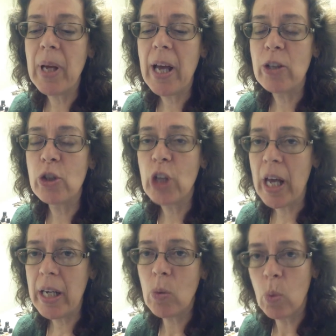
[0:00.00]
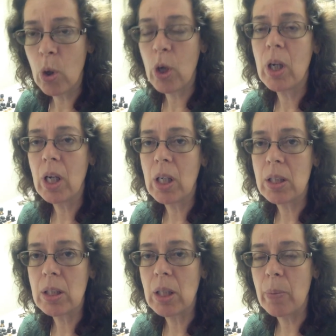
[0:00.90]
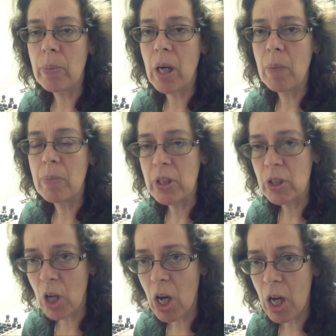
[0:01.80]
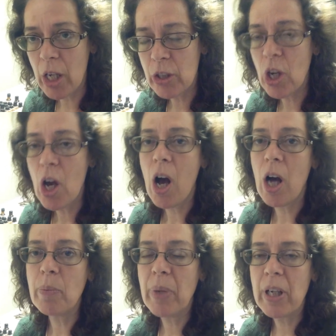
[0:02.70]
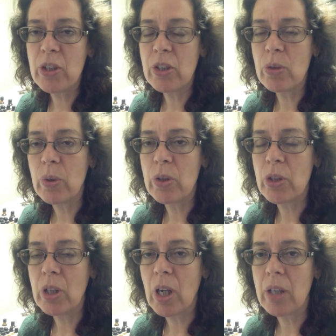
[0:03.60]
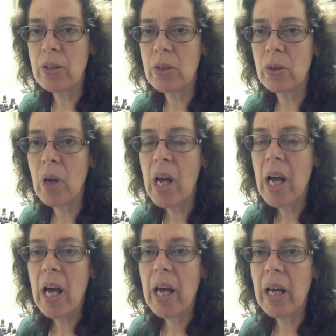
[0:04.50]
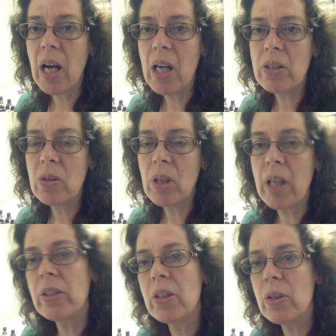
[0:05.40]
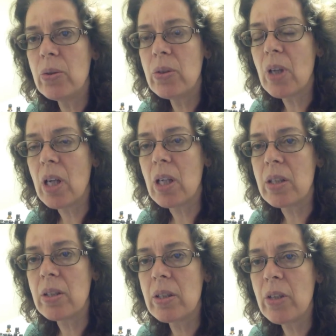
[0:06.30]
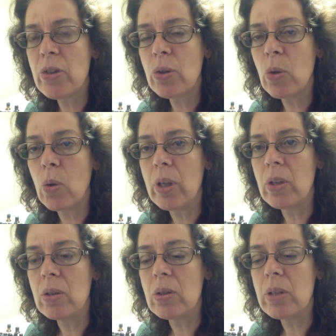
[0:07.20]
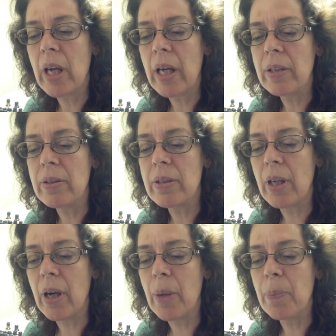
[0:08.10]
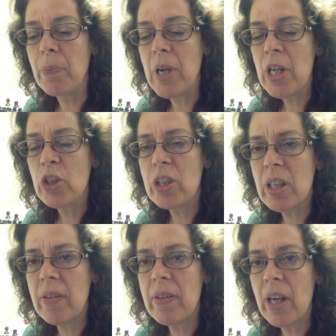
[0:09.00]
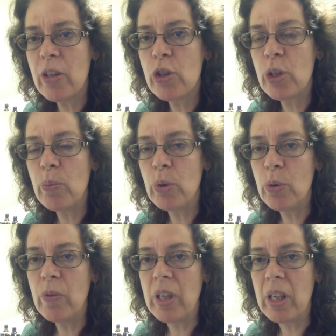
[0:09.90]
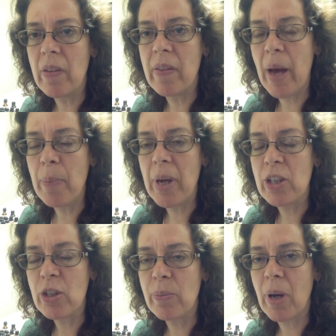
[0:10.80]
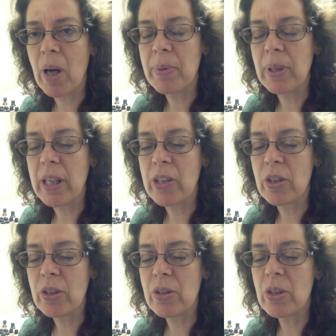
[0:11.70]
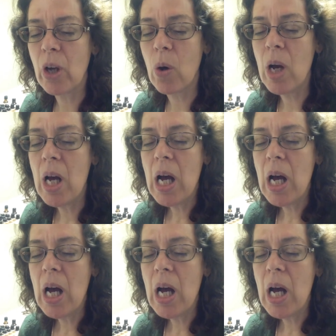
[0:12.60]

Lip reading: energetic work, massage on patients with shiatsu. And I also like to use essential oils and just get the energy moving in that patient population. So